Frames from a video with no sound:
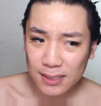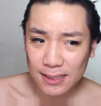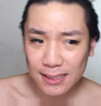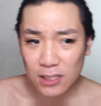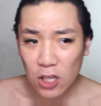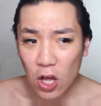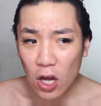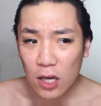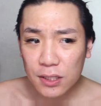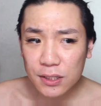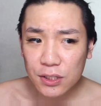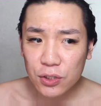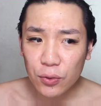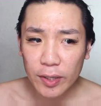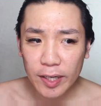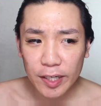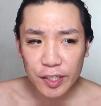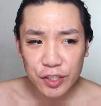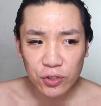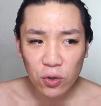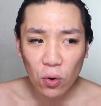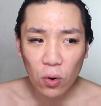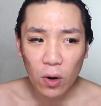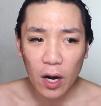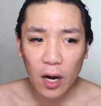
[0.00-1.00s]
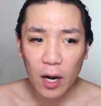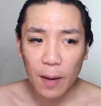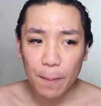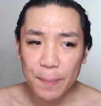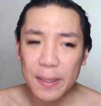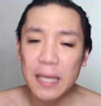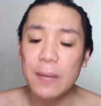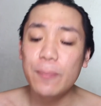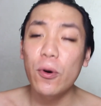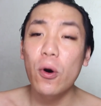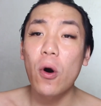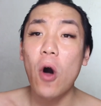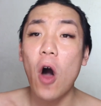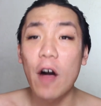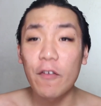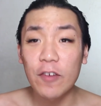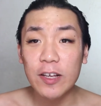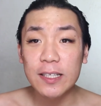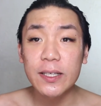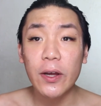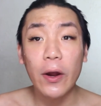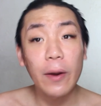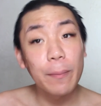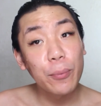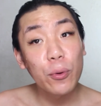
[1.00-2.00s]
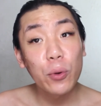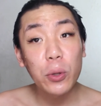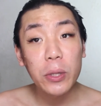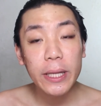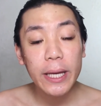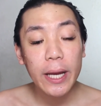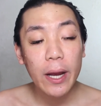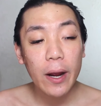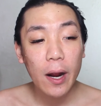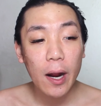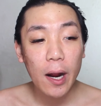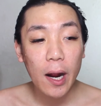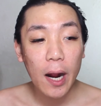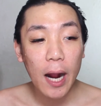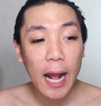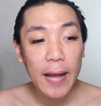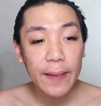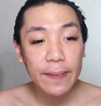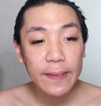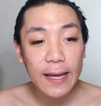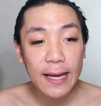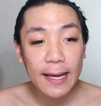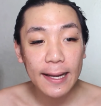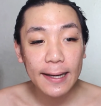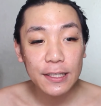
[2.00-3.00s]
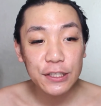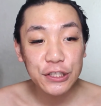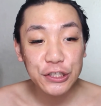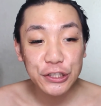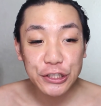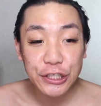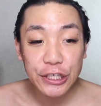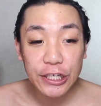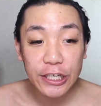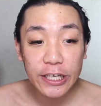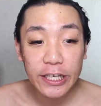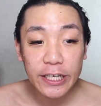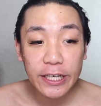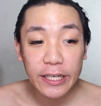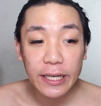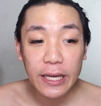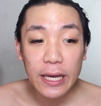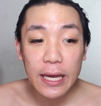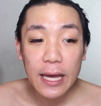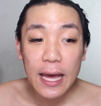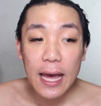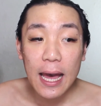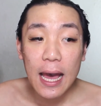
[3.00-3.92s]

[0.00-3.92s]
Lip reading: long story short, people obviously are bullying her, and then she